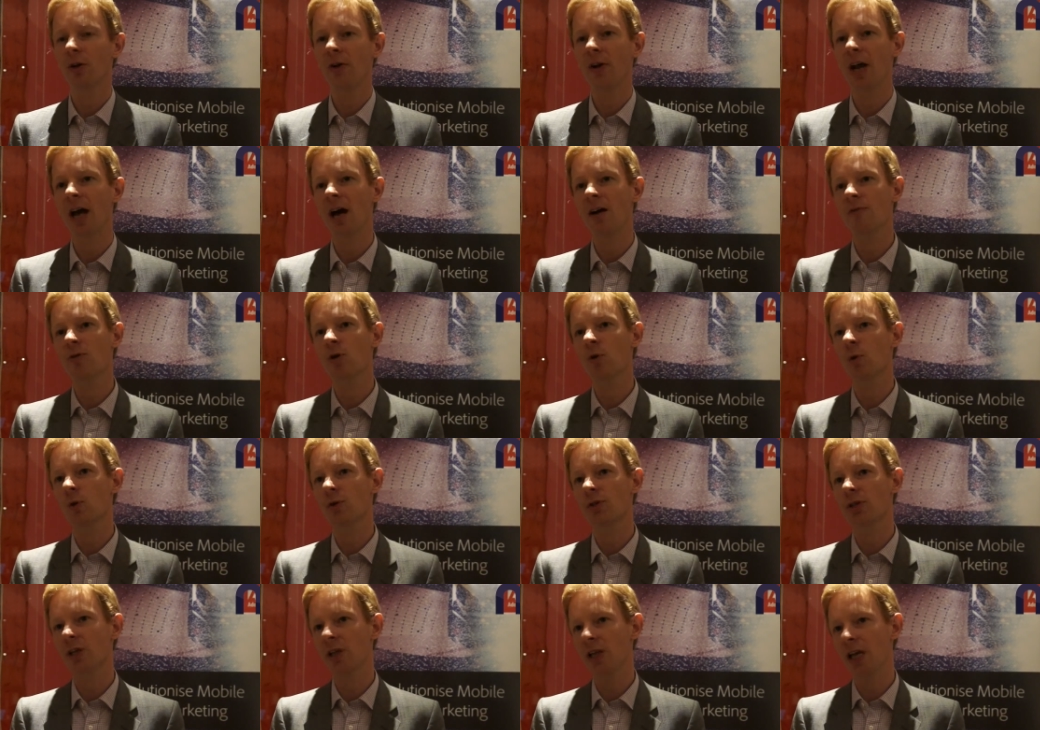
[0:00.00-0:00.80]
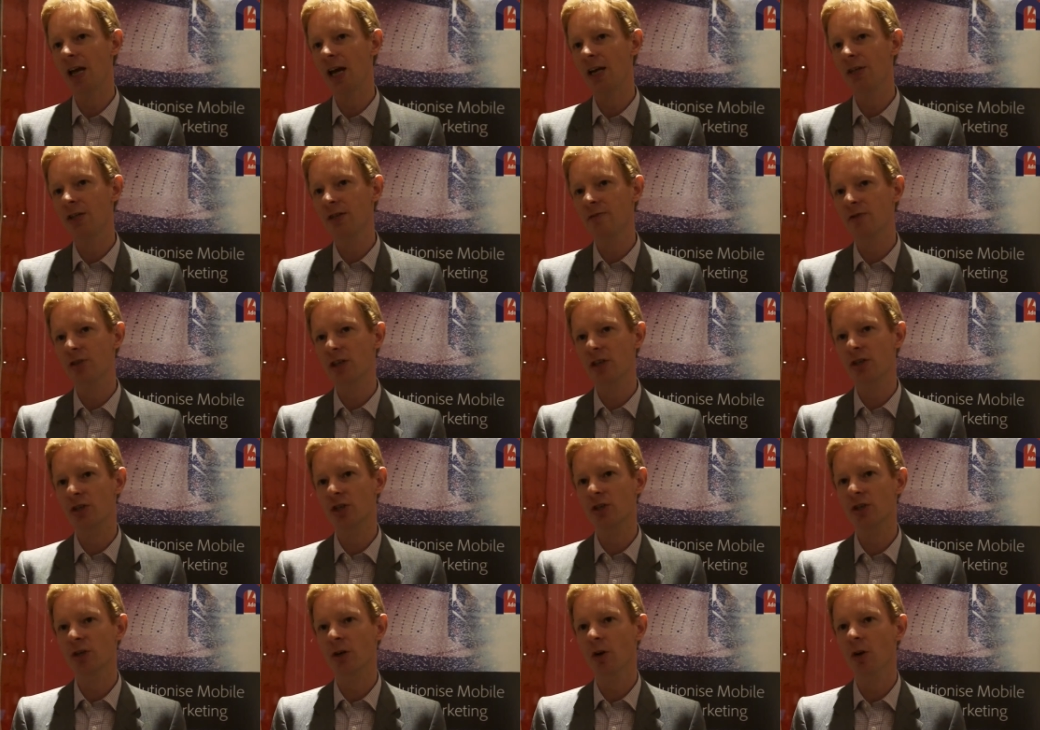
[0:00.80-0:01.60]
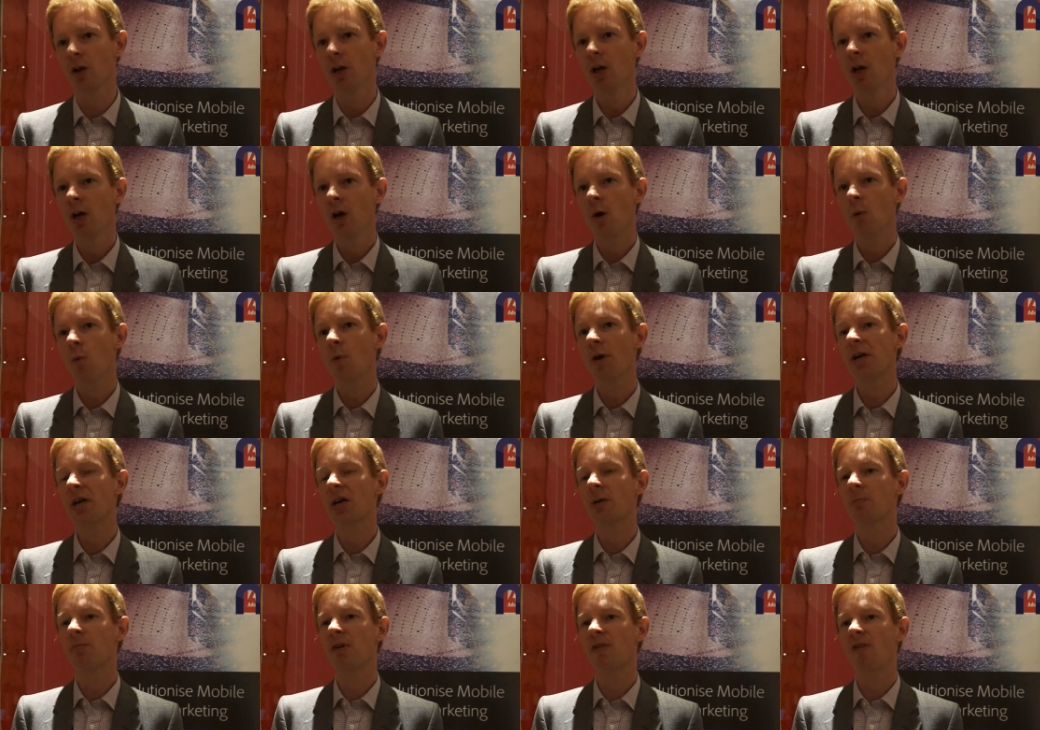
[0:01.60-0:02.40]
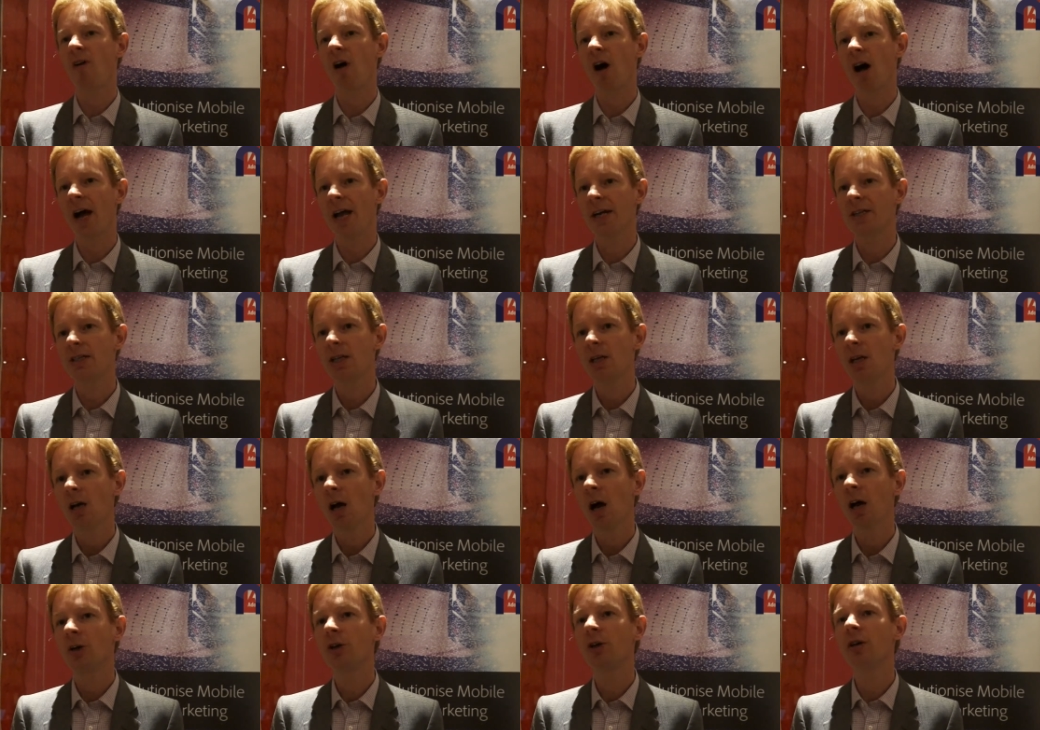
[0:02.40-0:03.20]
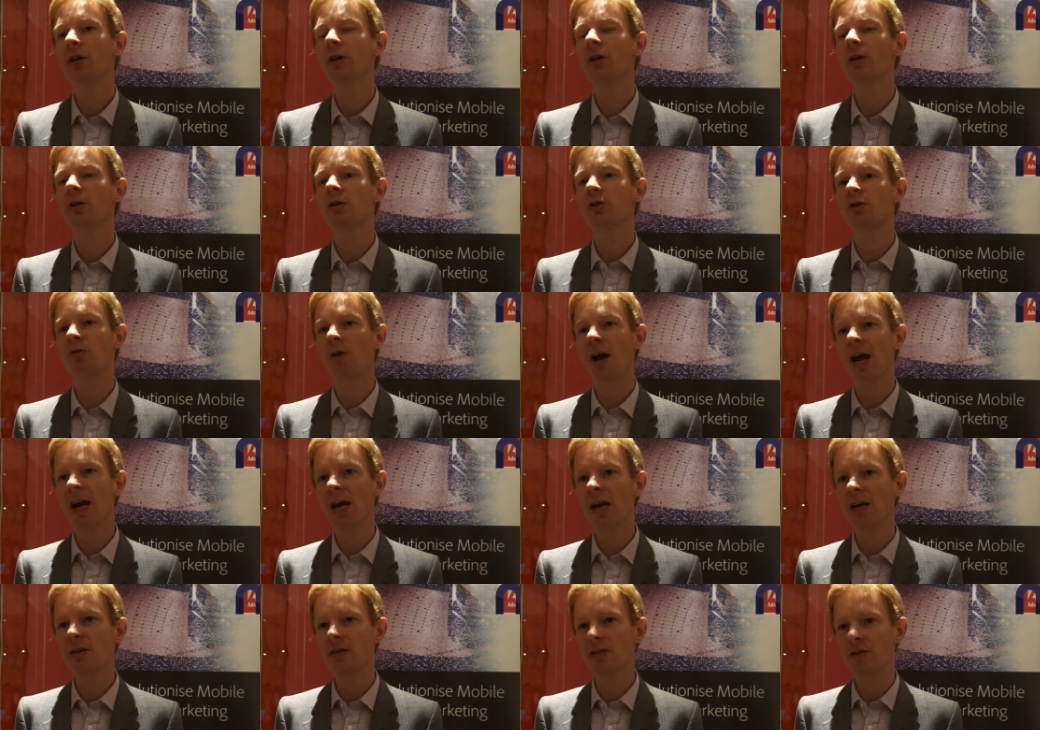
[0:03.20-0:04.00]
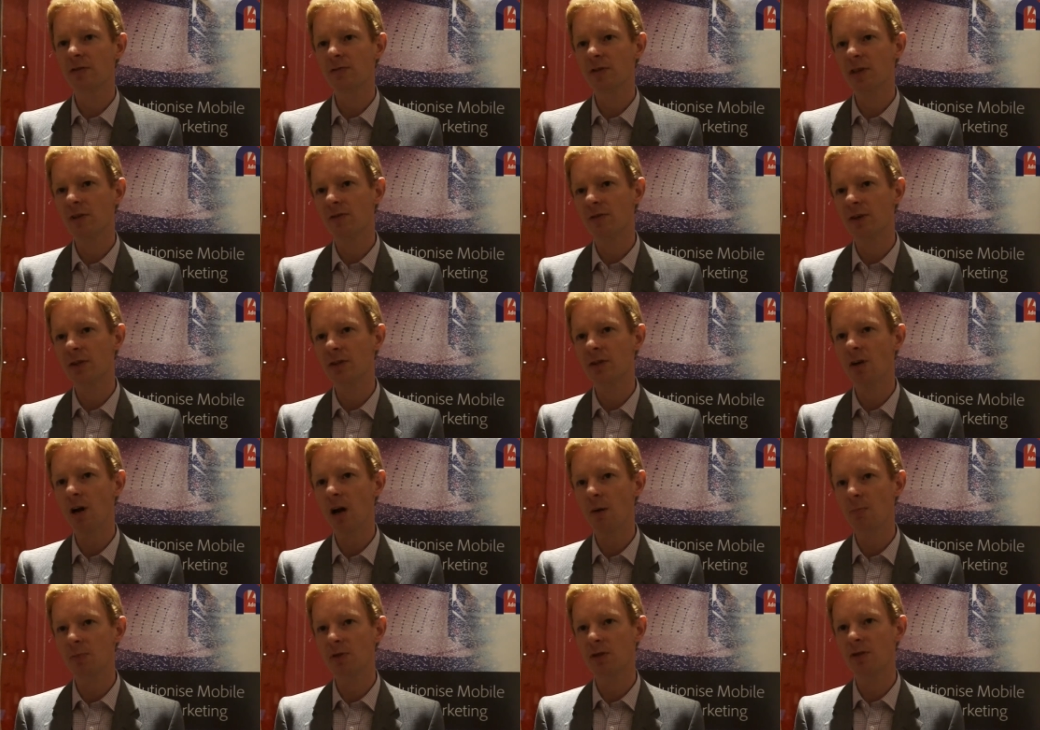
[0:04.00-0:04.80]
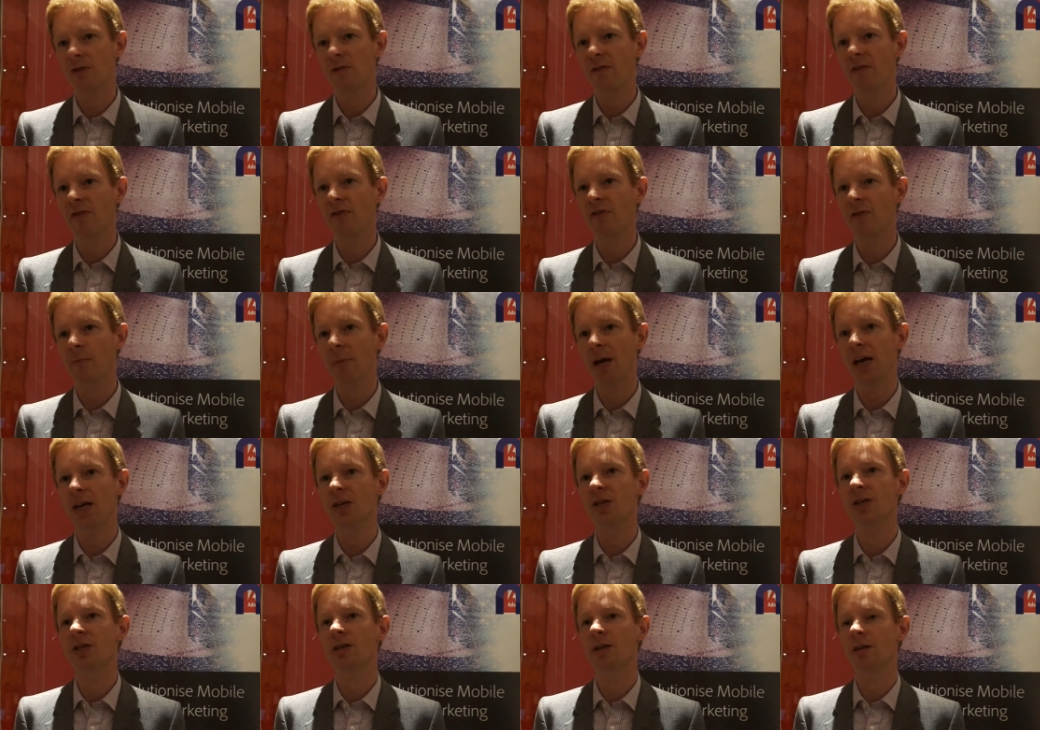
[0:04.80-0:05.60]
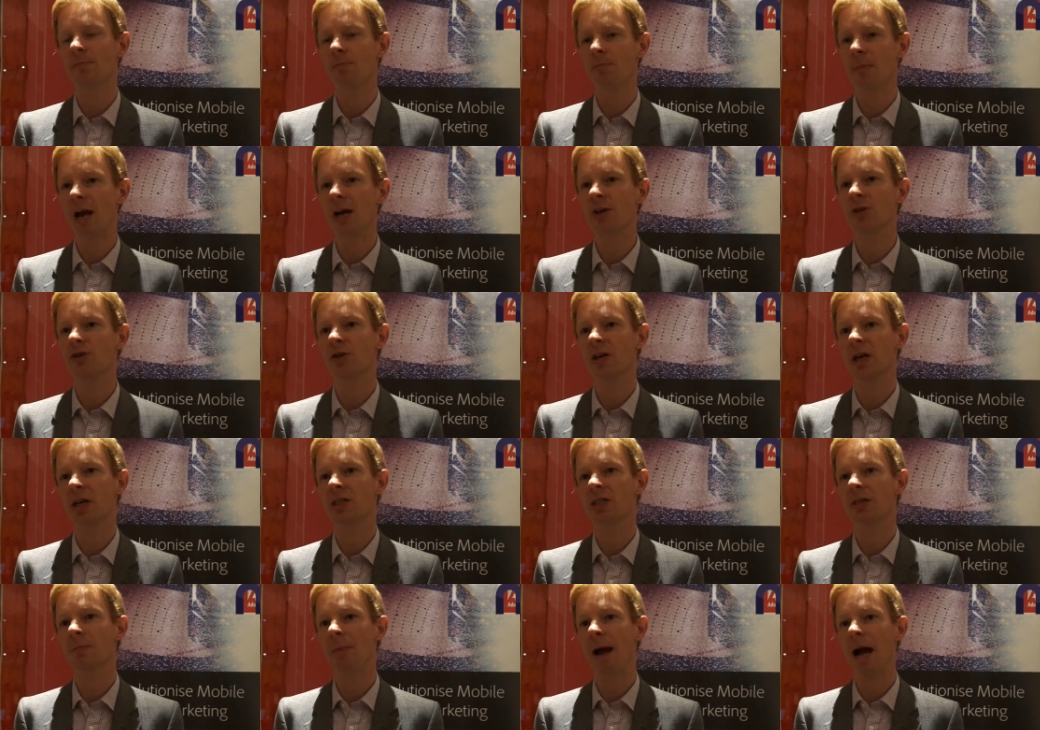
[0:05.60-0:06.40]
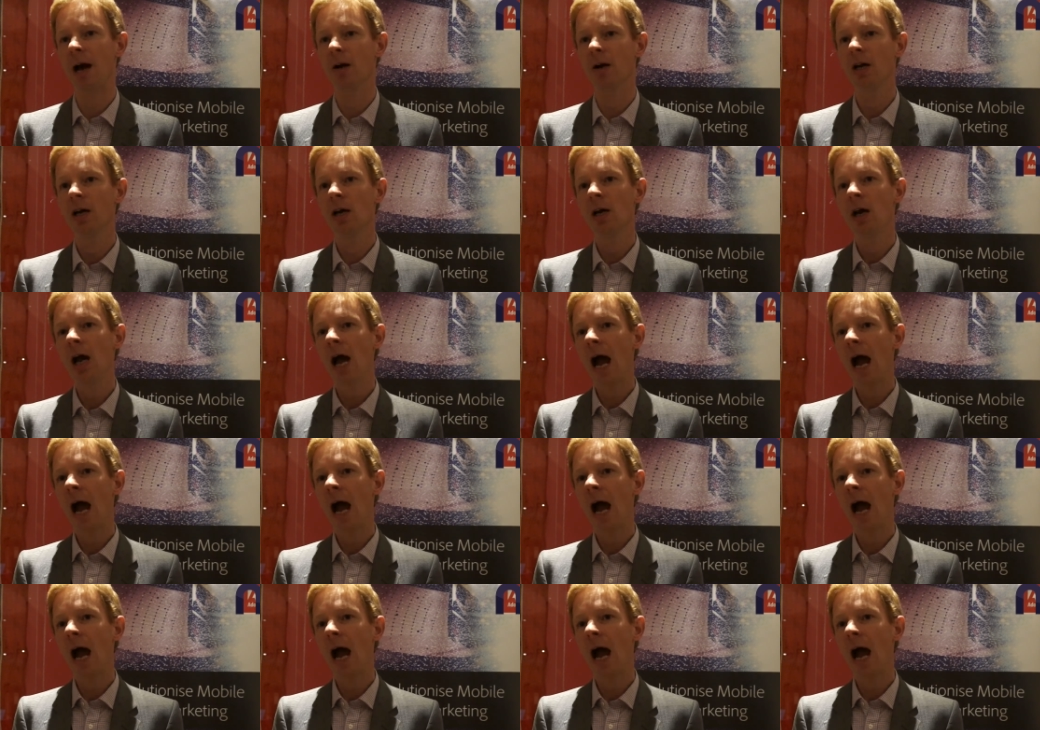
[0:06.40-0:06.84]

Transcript: And now, of course, in the age of digital, we can provide a huge range of different types of information and metrics about